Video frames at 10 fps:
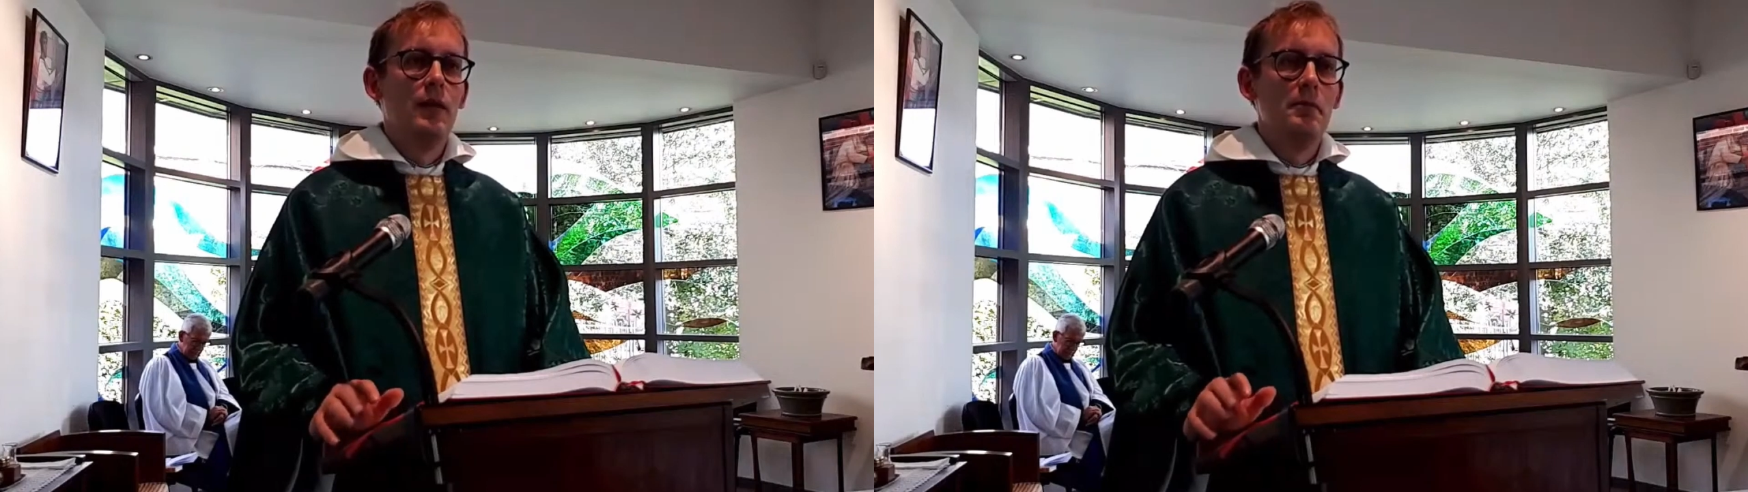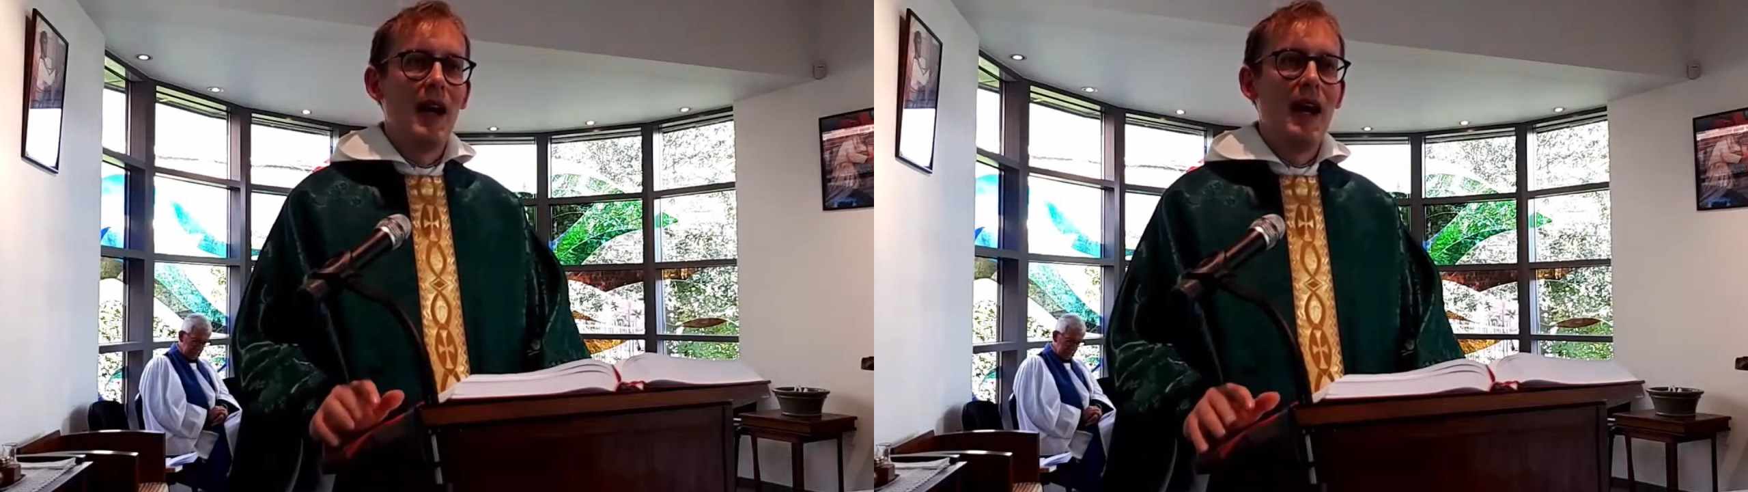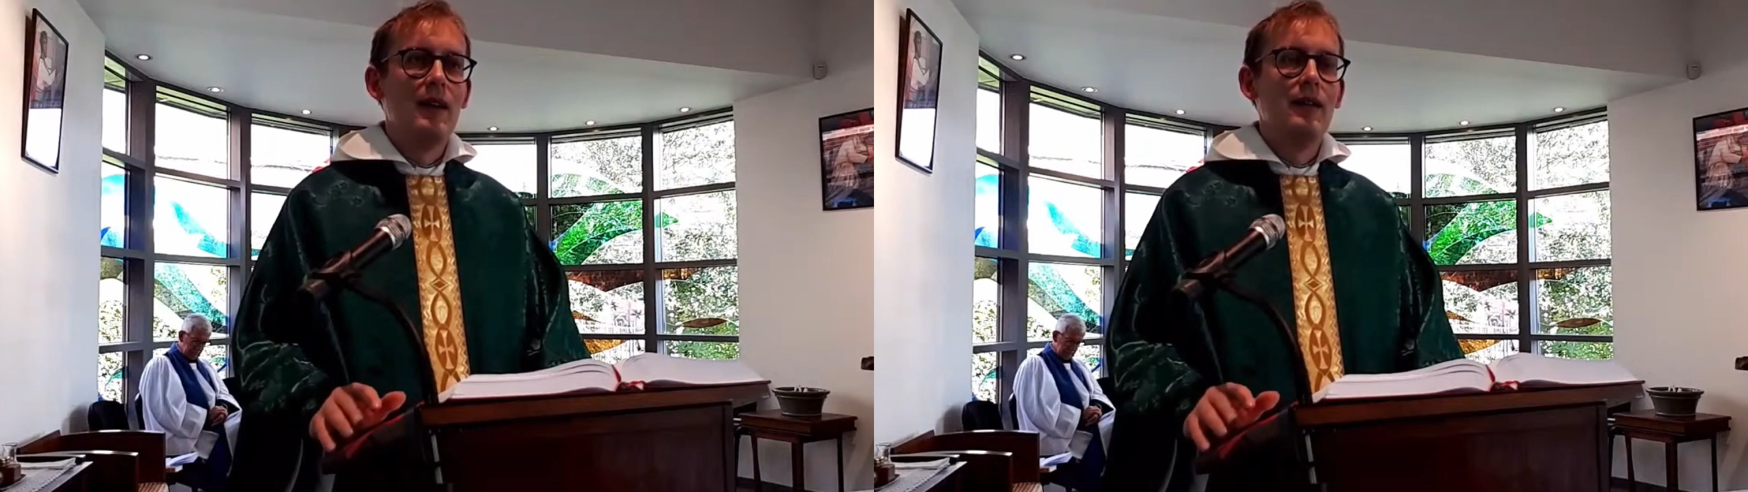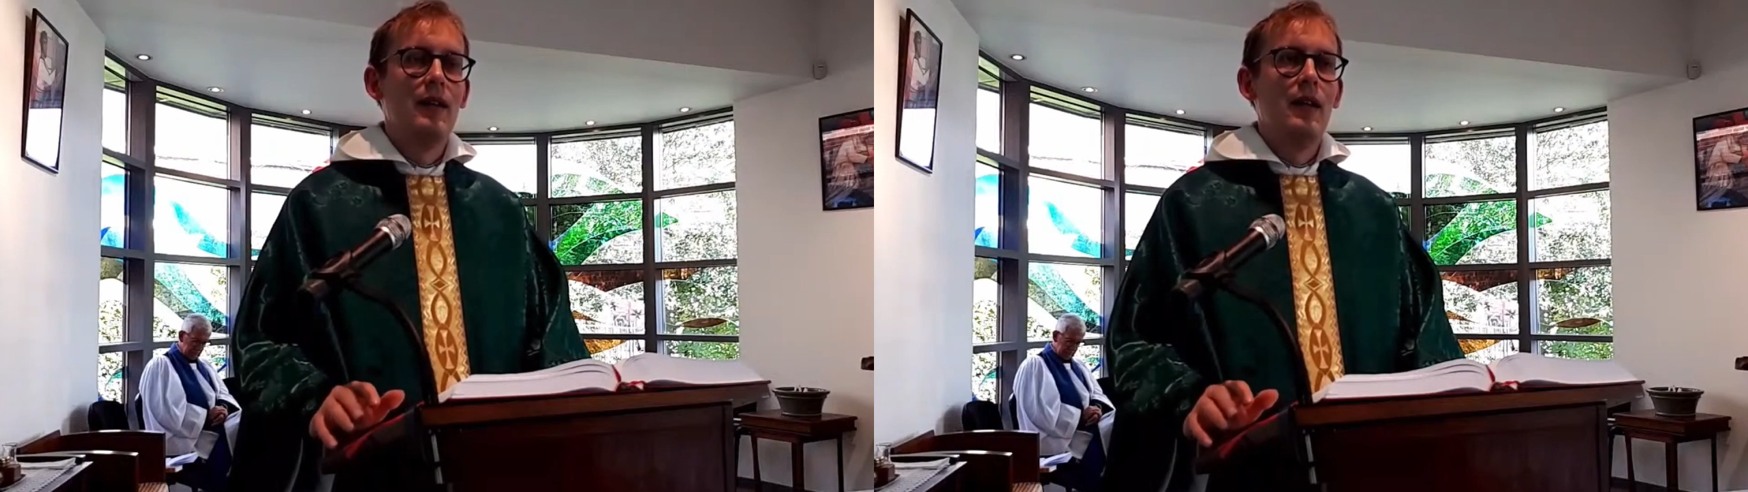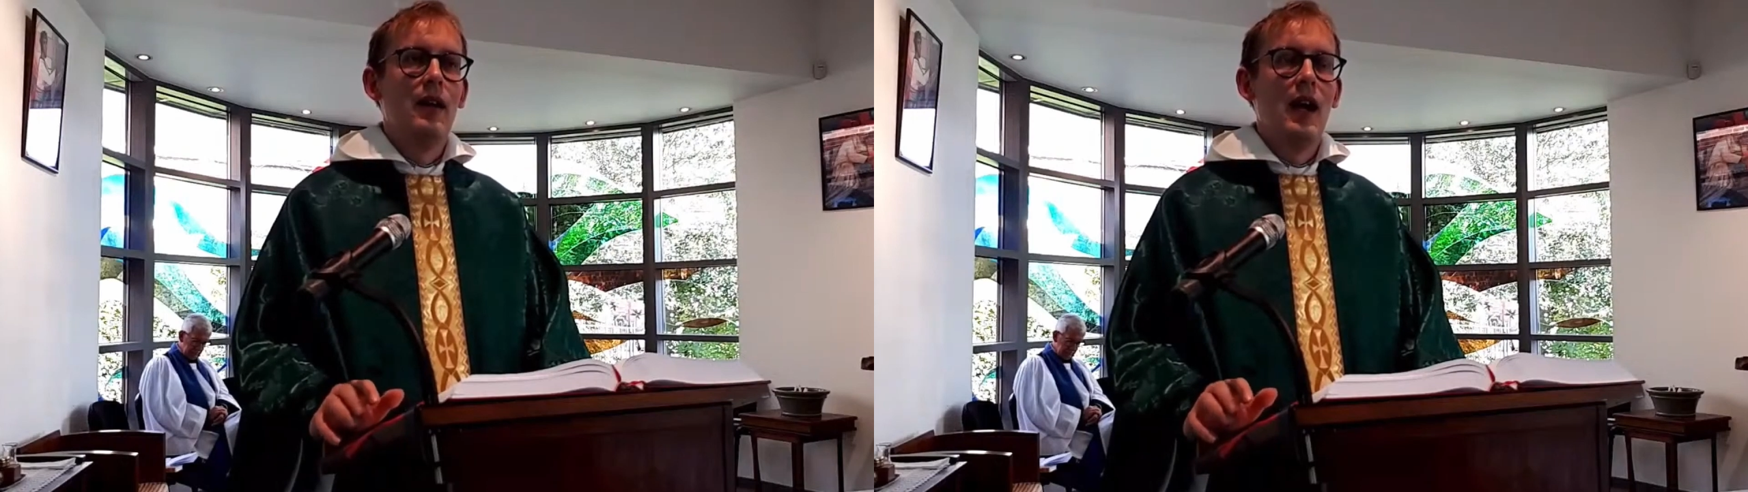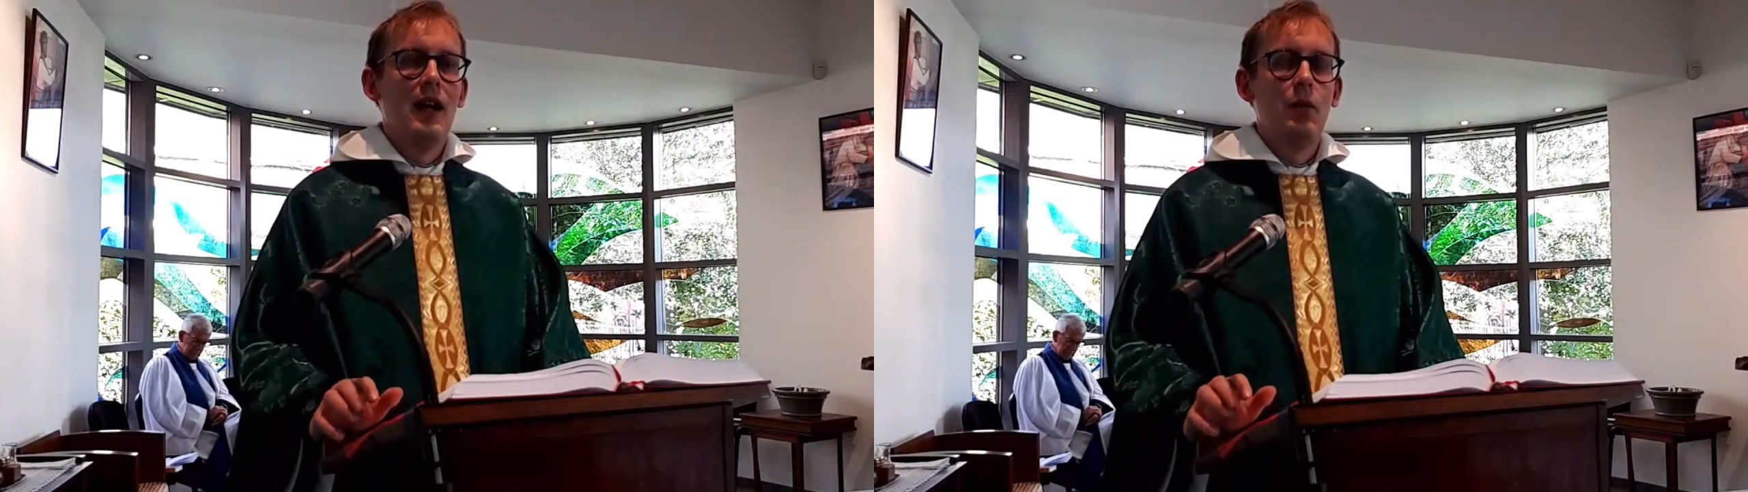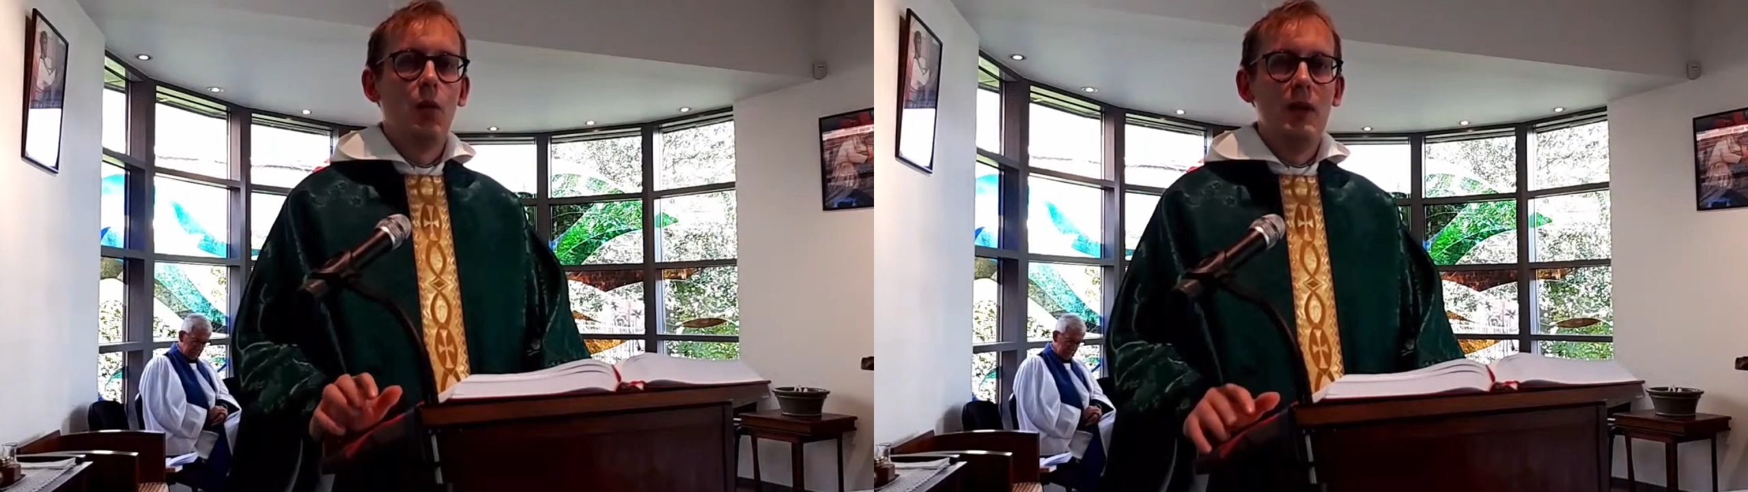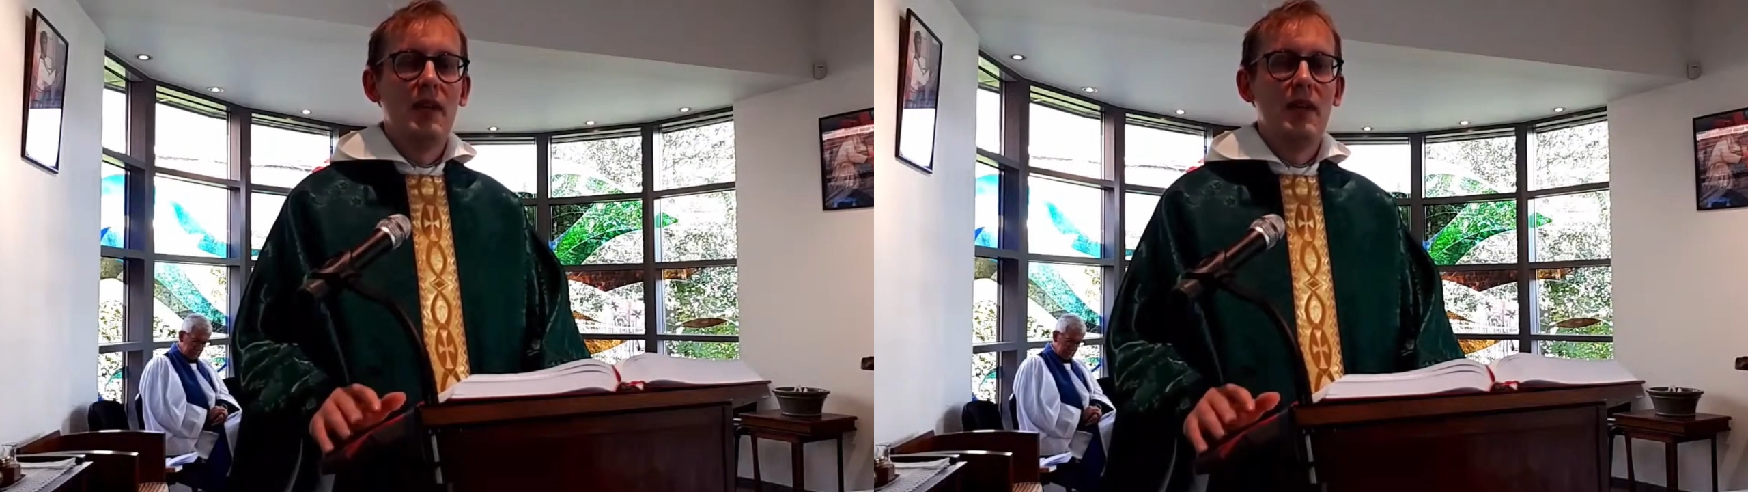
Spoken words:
for man and